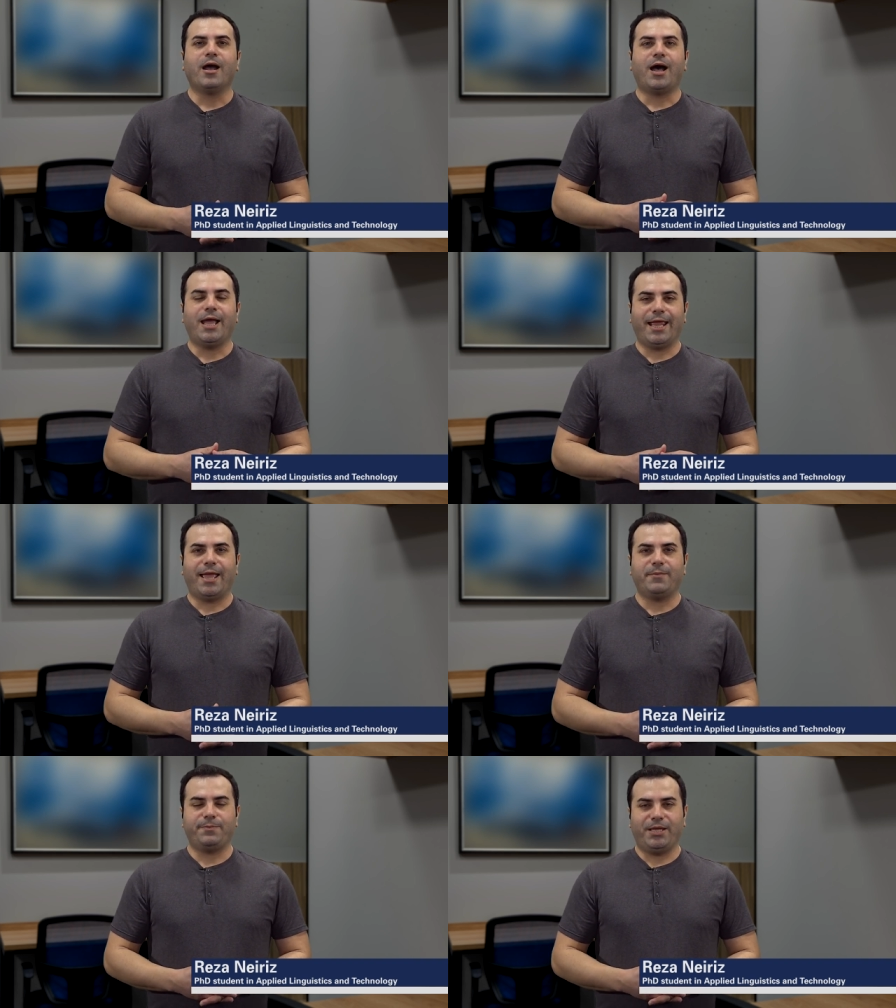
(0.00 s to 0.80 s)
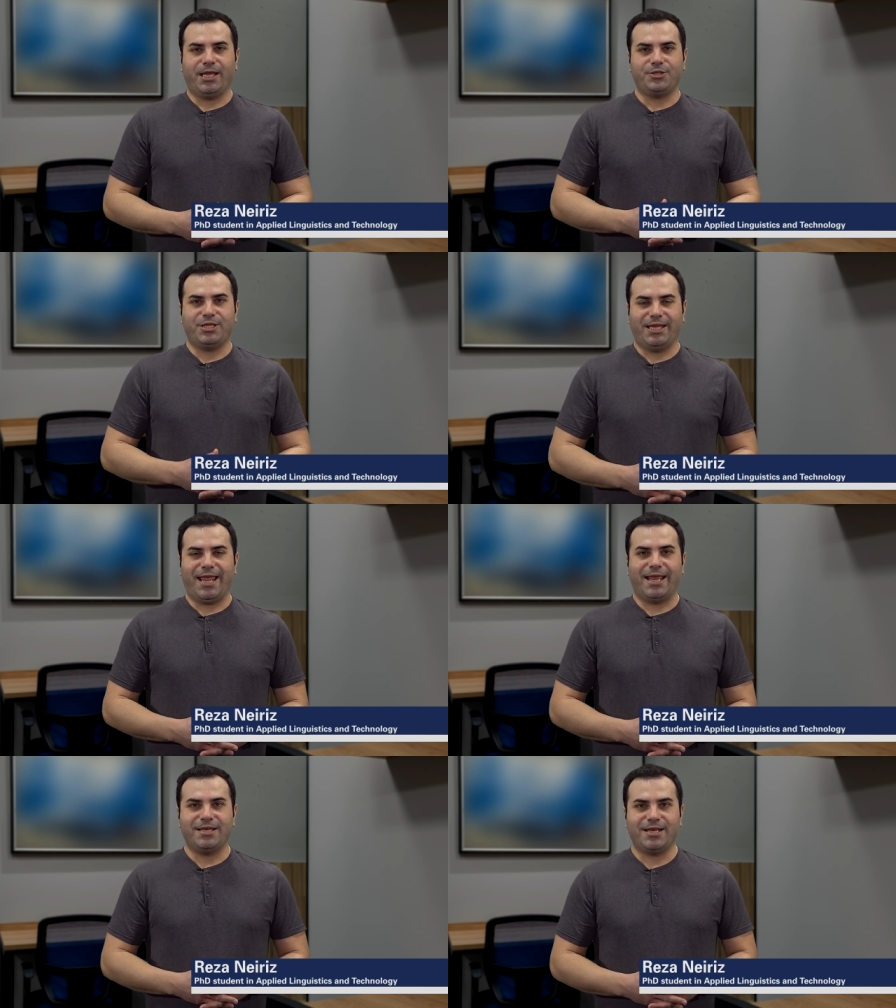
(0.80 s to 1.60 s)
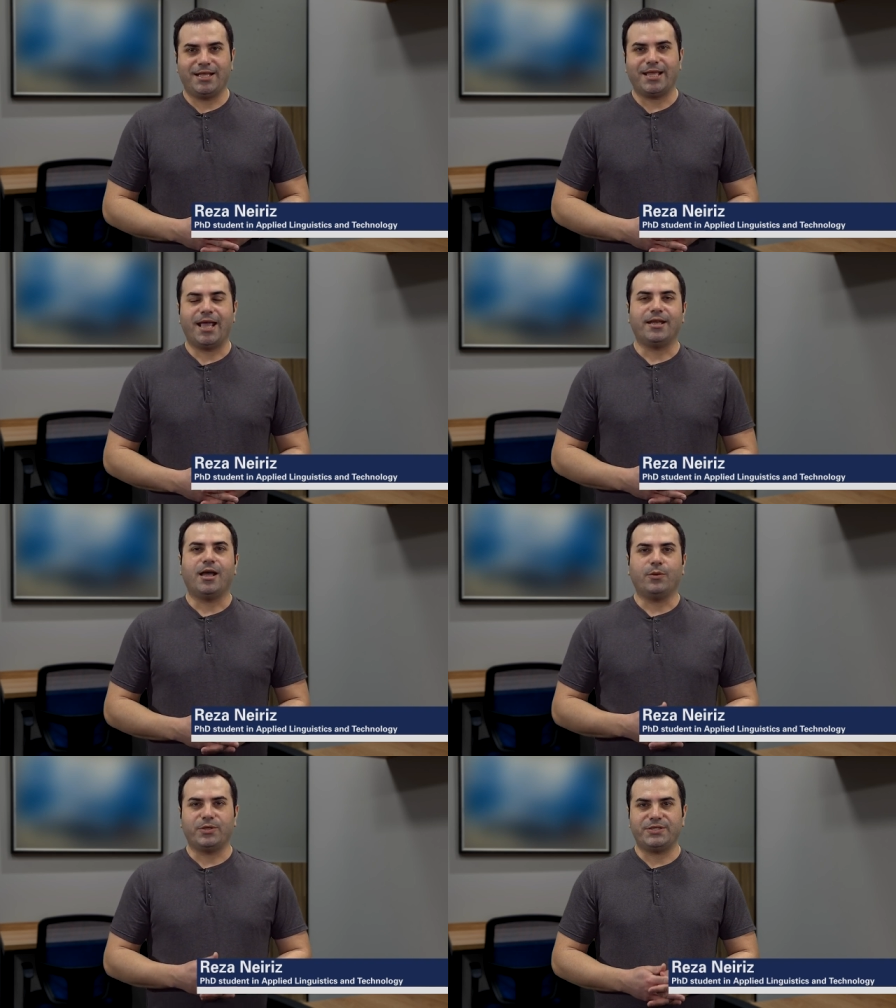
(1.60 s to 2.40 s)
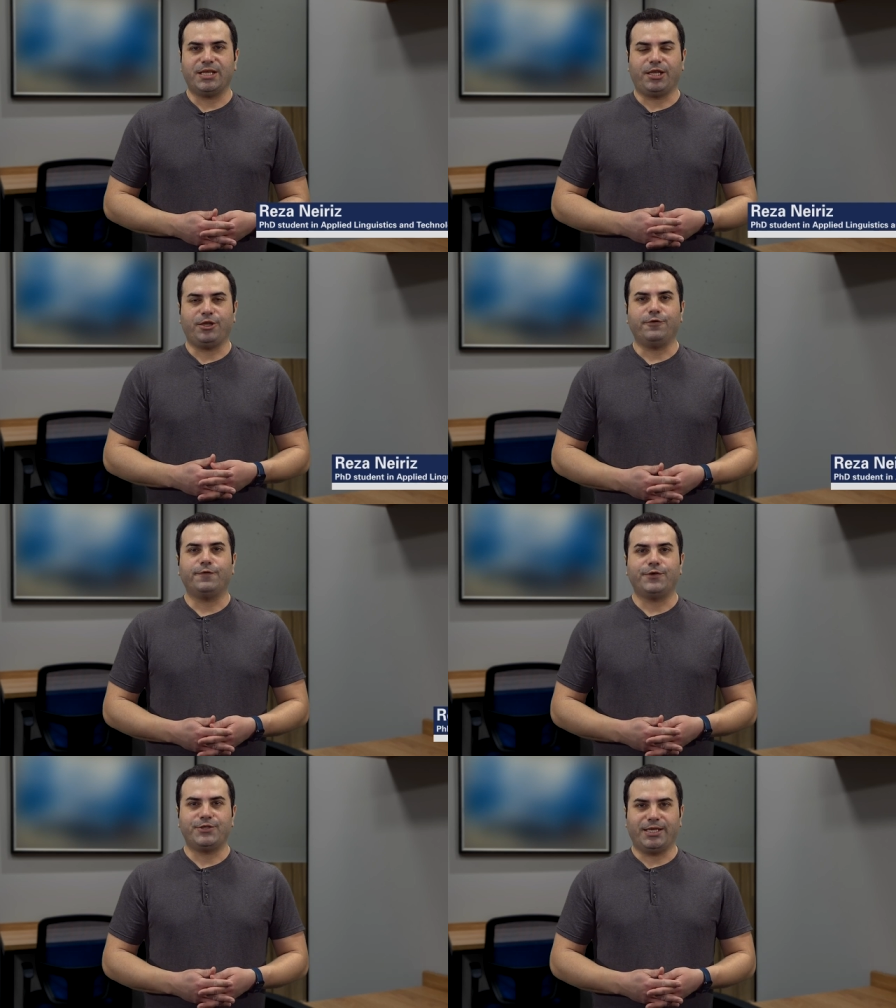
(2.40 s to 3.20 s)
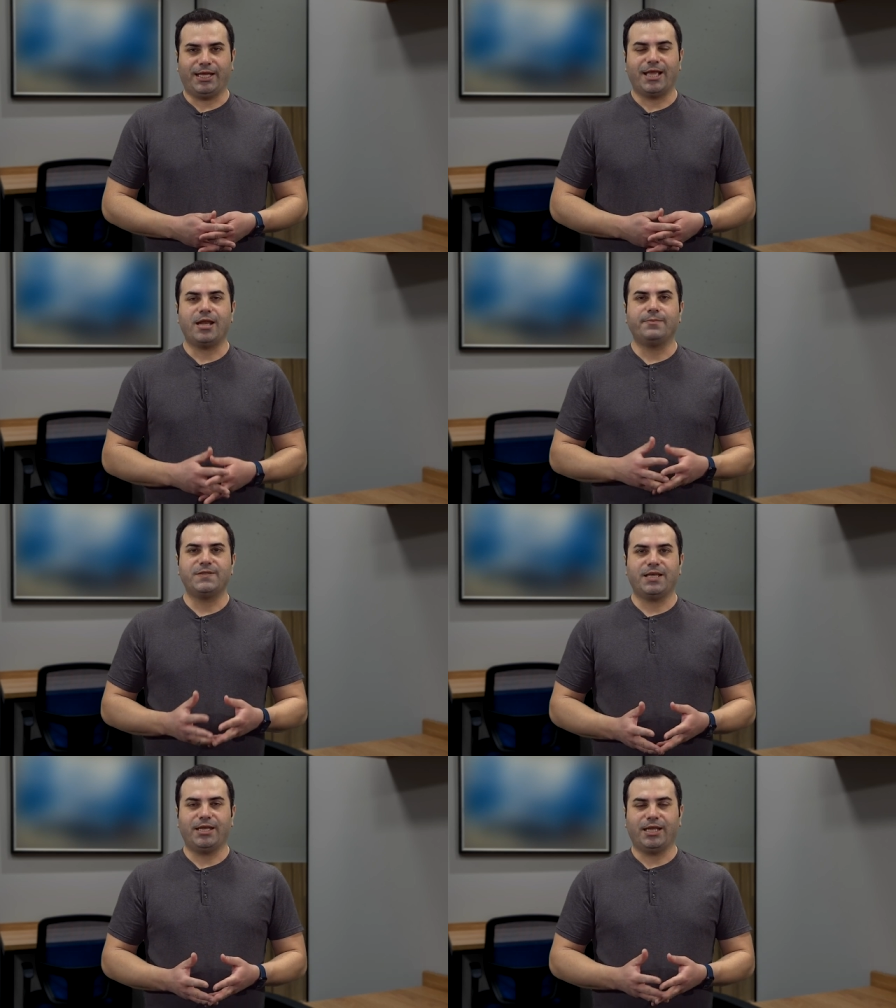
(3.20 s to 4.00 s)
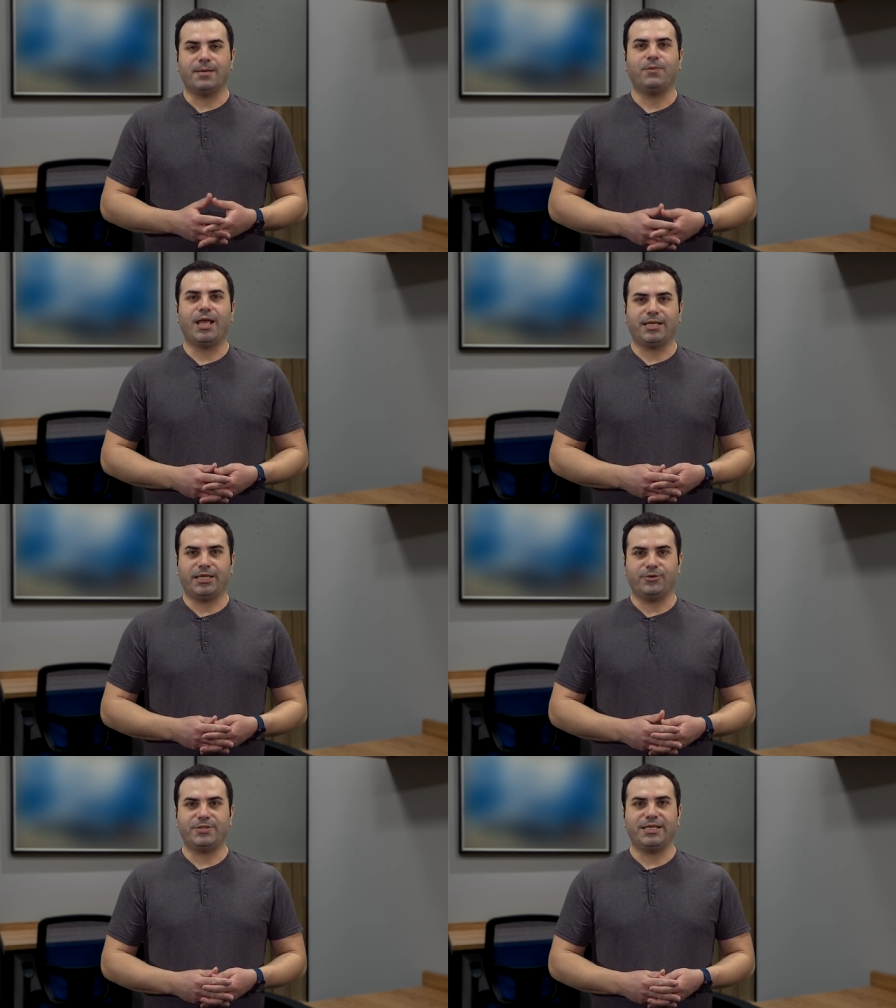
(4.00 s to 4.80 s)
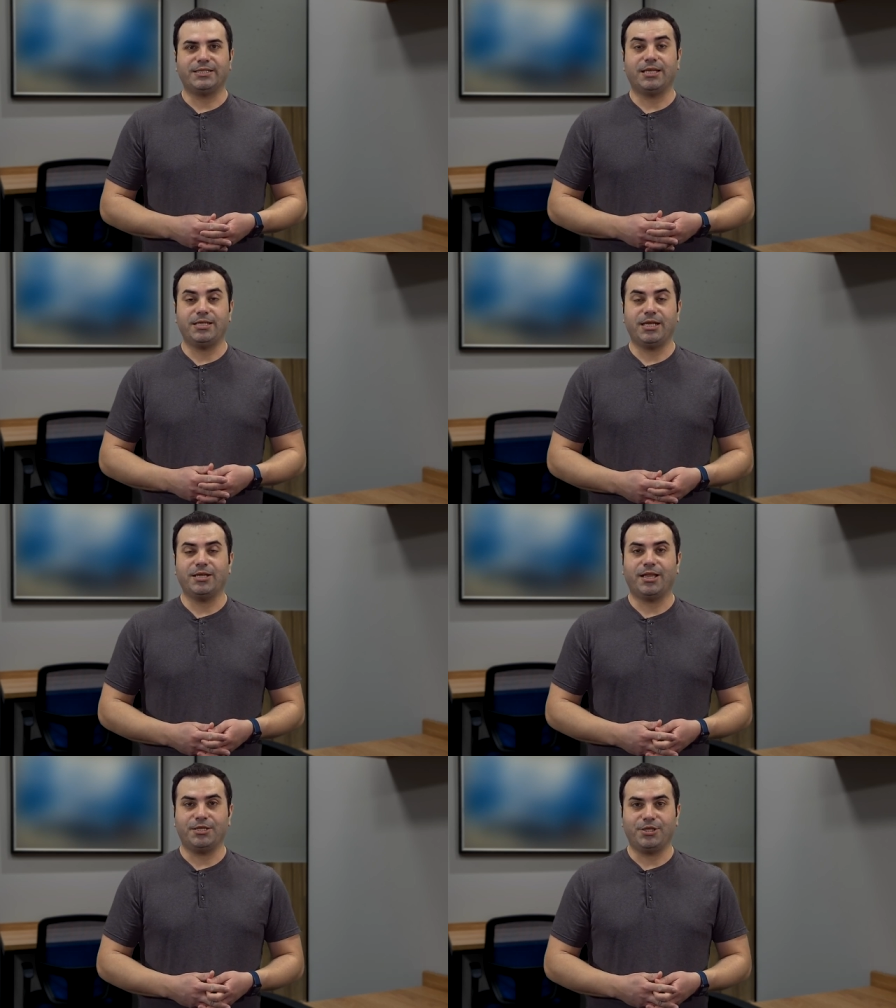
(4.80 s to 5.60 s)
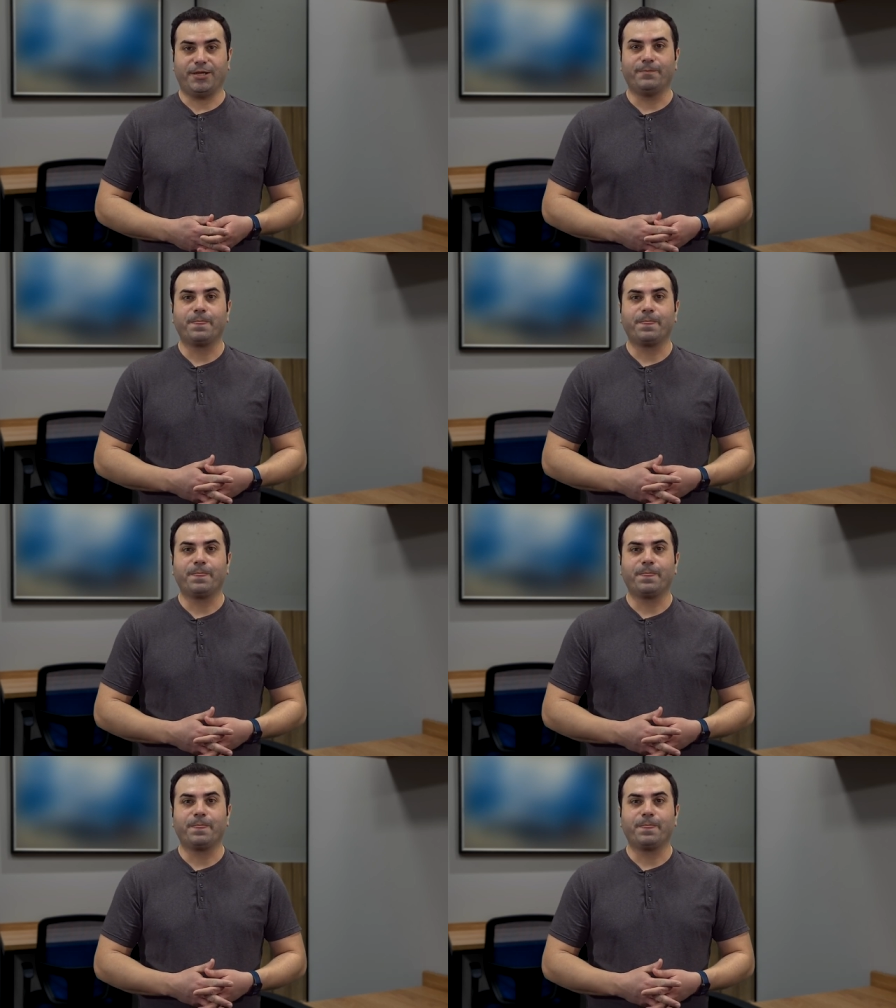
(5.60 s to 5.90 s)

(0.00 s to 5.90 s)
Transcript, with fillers: I am a PhD candidate at Iowa State University, and I'm studying applied linguistics and technology.